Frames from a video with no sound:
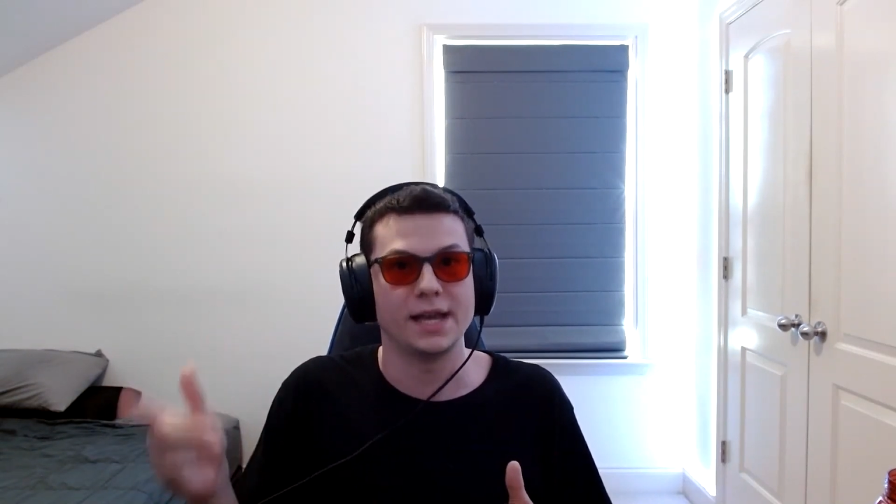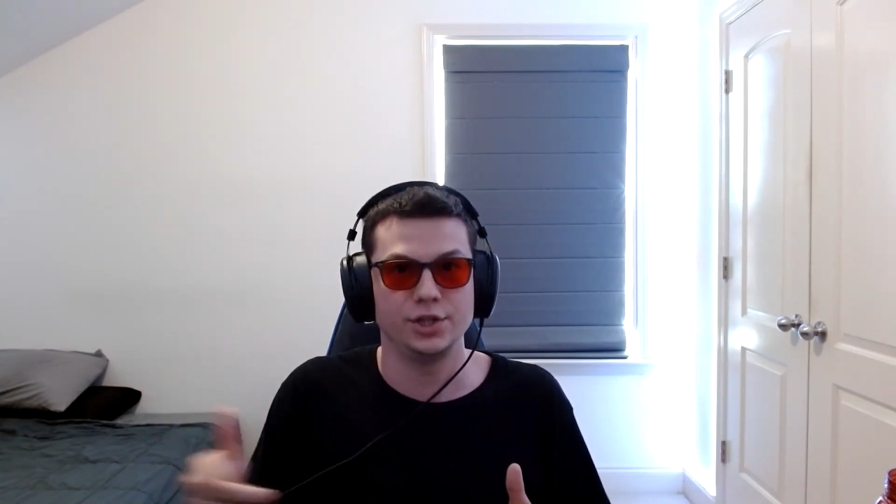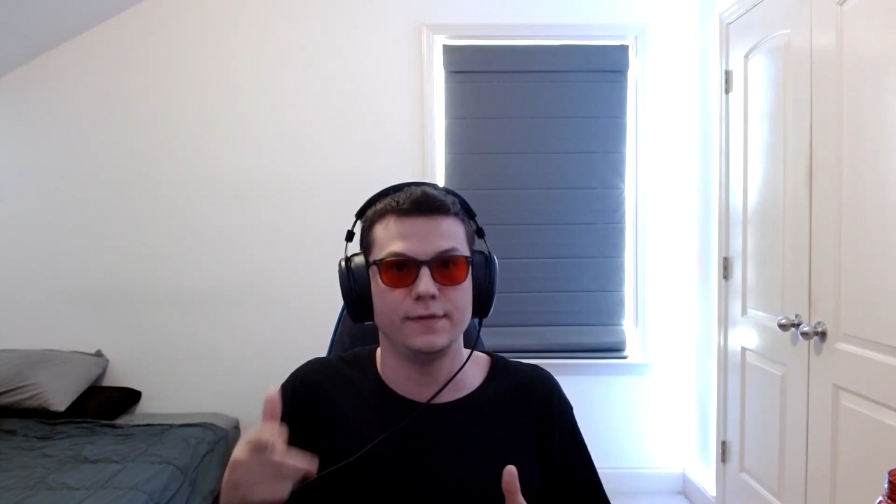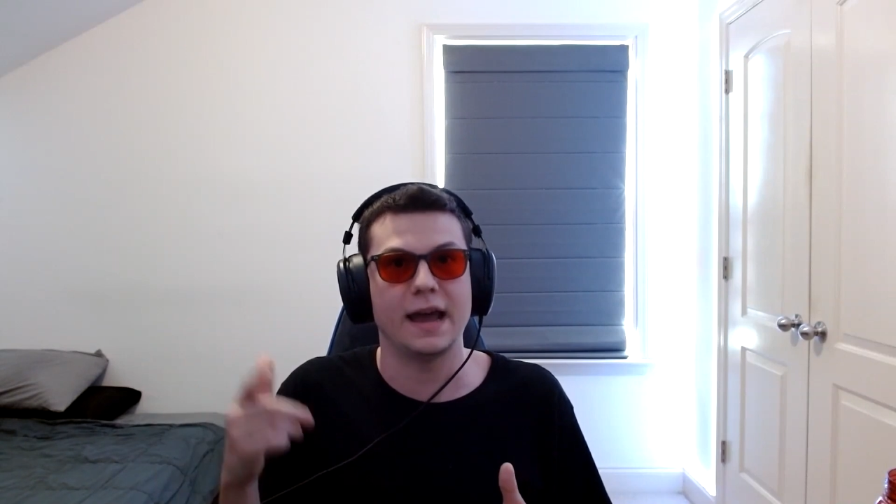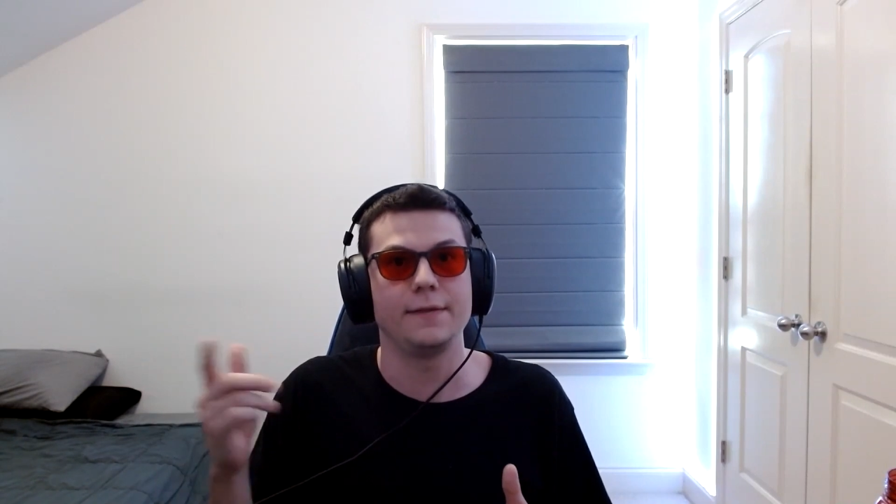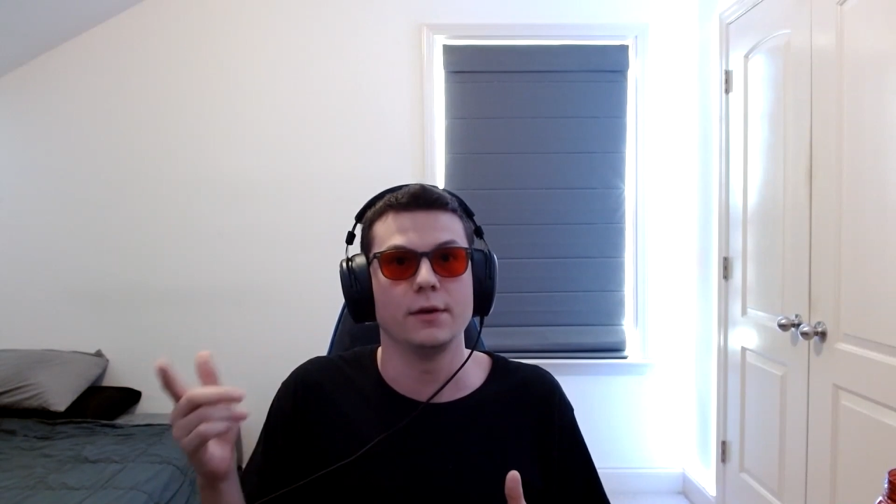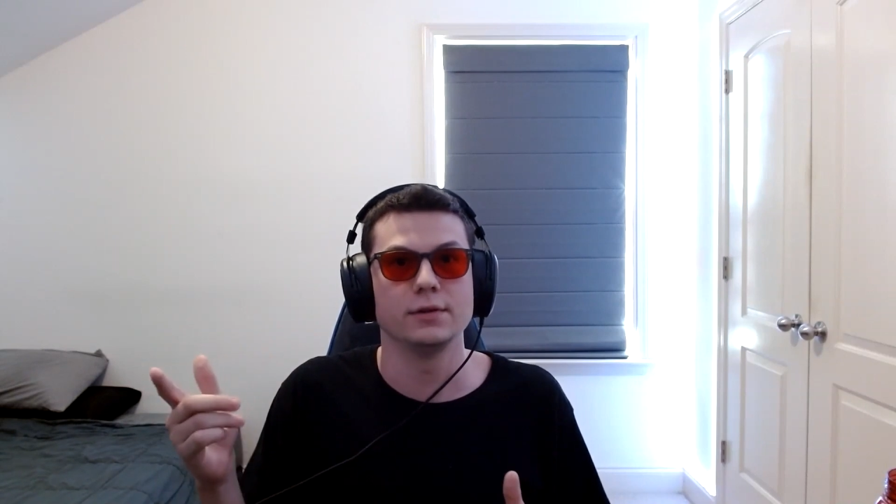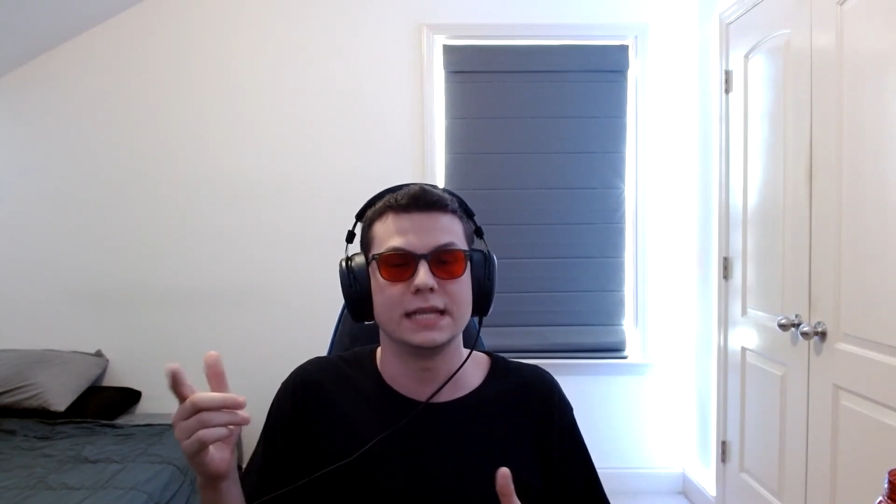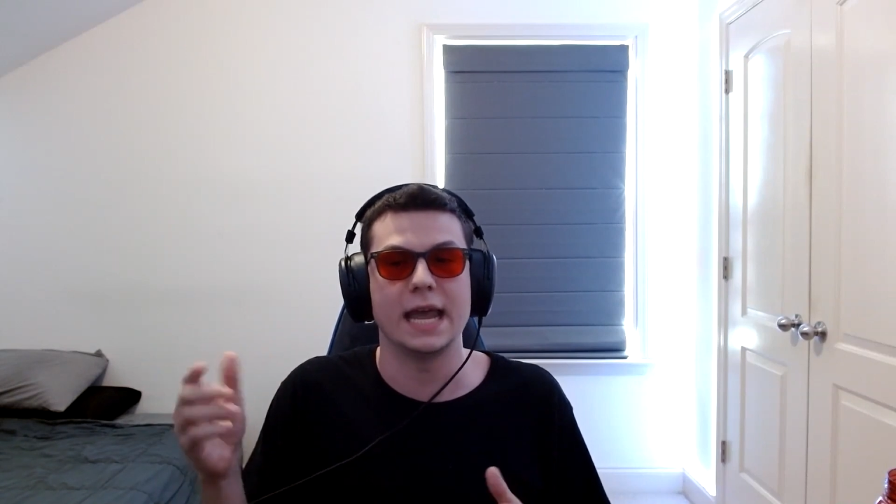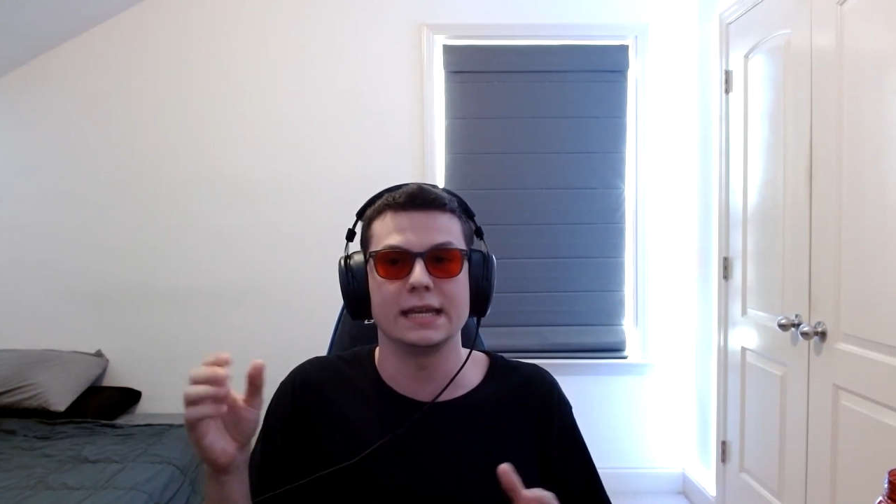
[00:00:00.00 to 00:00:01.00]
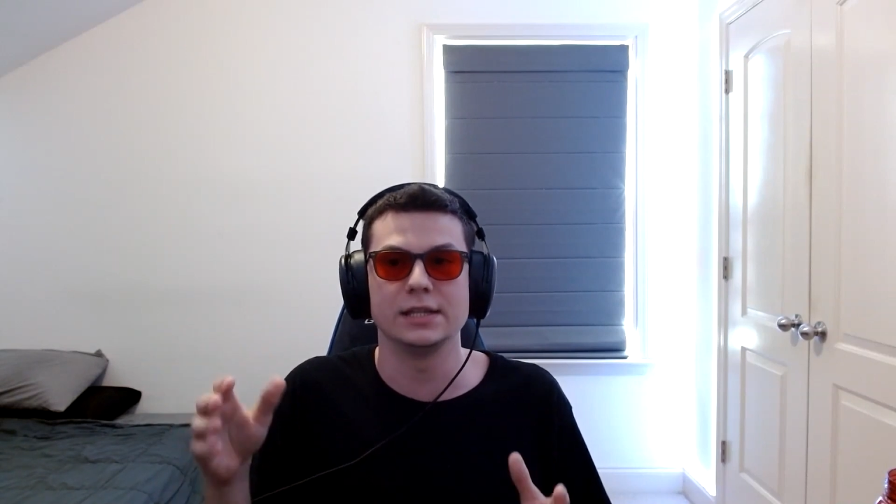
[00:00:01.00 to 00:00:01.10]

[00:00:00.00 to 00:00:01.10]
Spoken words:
as you've had those staked.